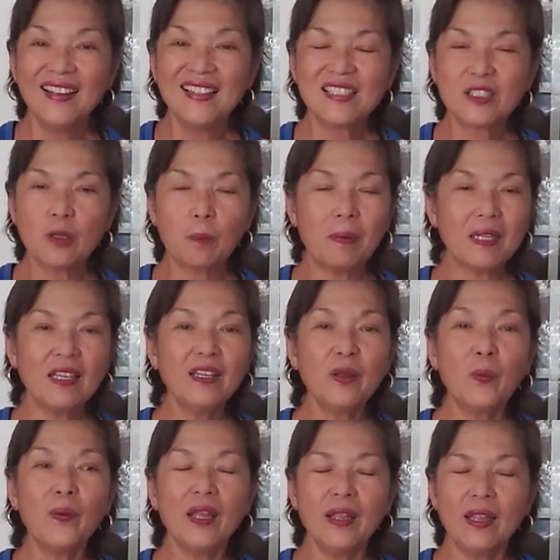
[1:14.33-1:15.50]
So, but
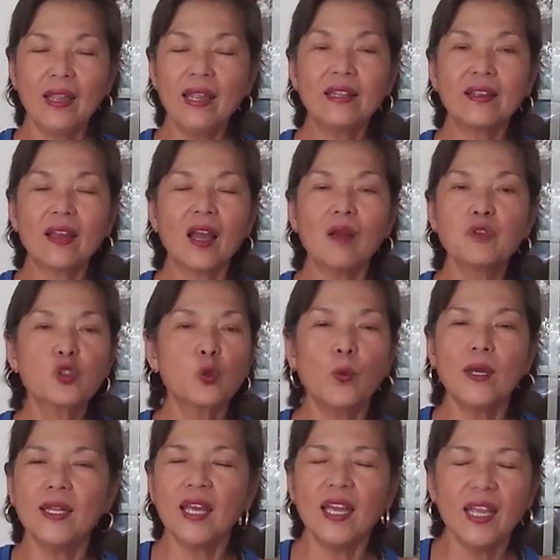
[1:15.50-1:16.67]
anyway, it comes
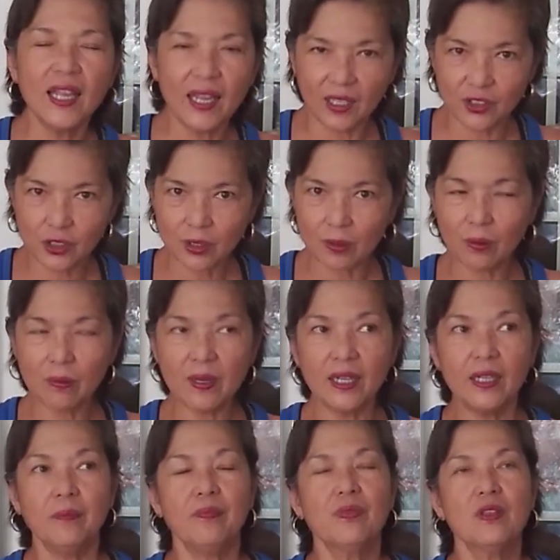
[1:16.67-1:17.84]
with age, all
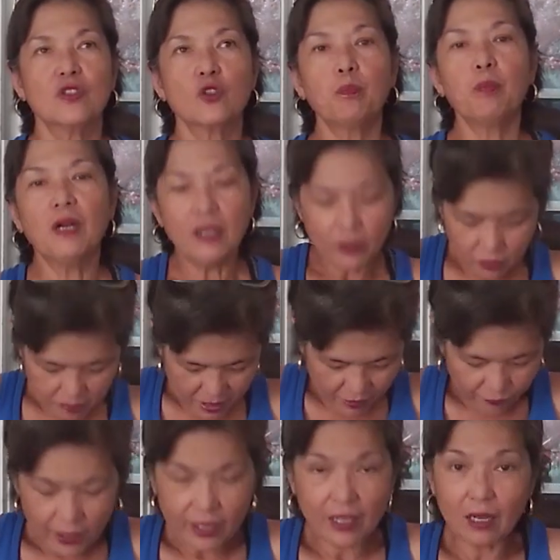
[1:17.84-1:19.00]
right? So pardon me
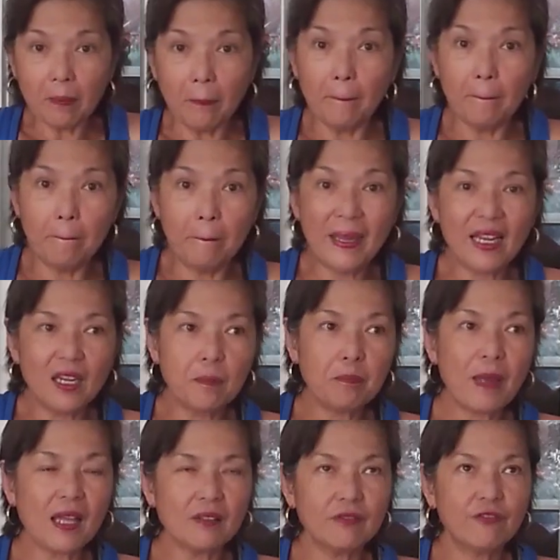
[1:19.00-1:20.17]
if I got belly
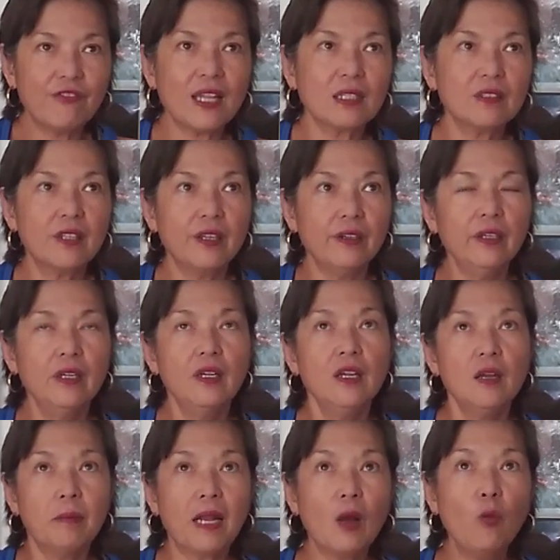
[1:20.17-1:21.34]
fat there.
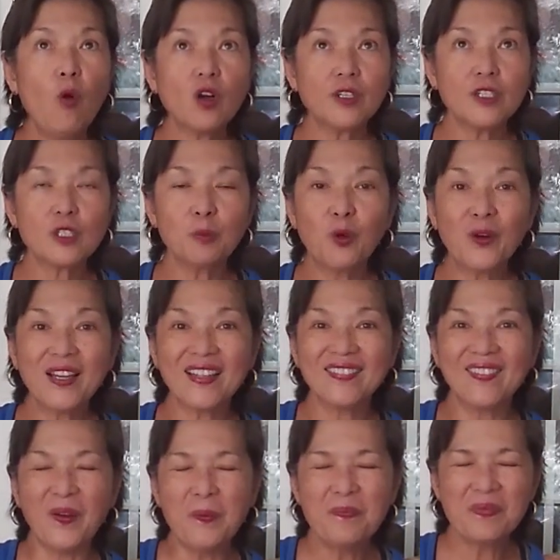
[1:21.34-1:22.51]
But I walked this morning
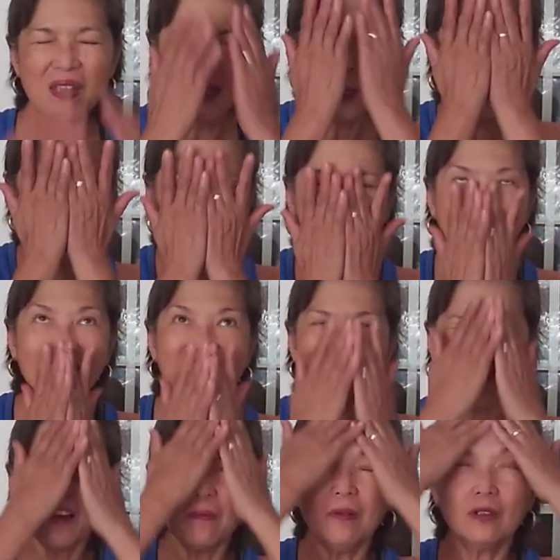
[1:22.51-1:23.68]
though.
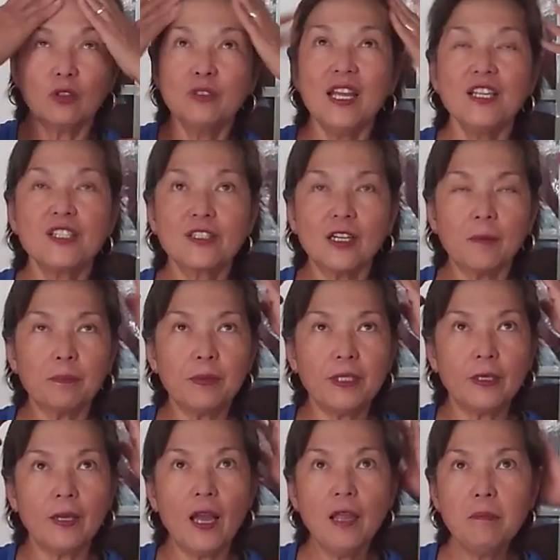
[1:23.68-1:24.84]
Today's
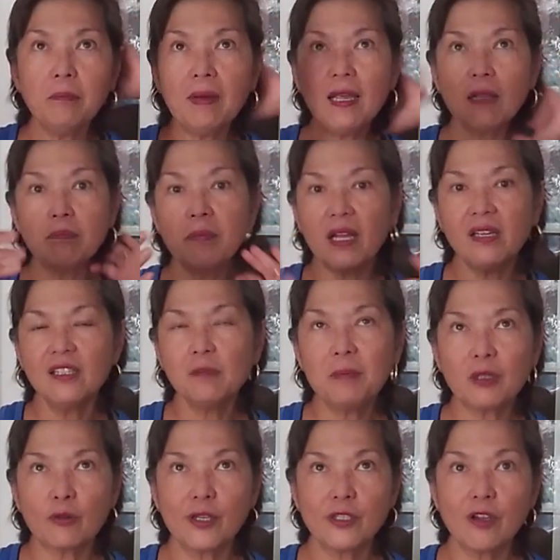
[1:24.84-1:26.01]
topic, I might be a little
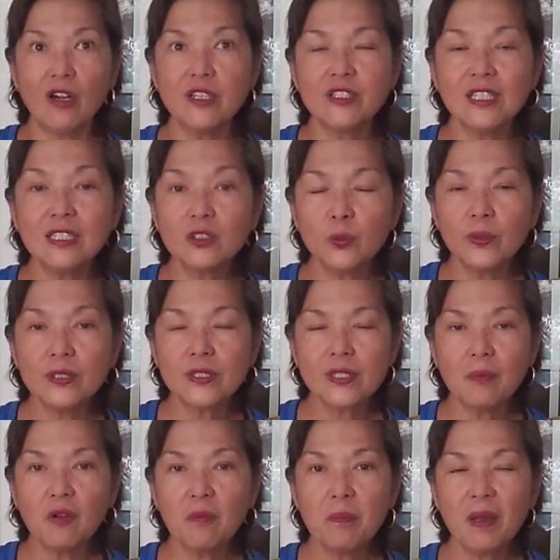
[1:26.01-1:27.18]
bit redundant with
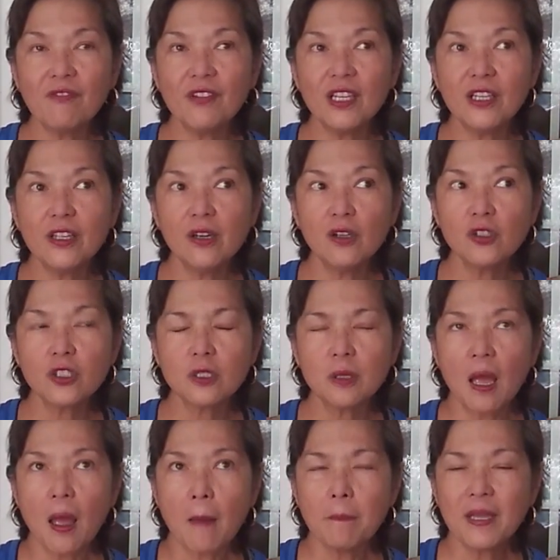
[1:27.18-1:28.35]
some of my
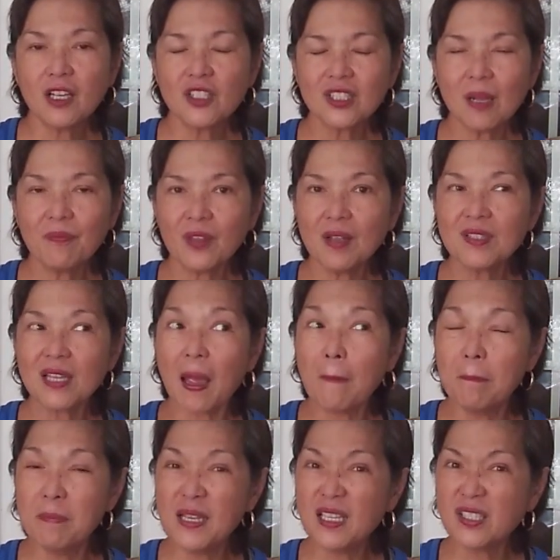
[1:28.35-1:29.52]
videos because sometimes I
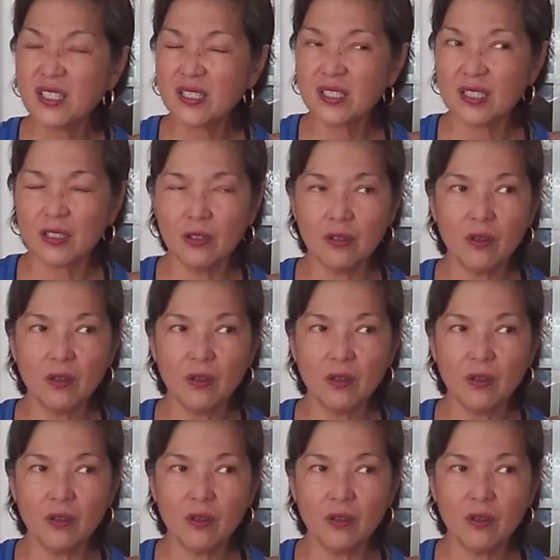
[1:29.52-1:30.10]
miss,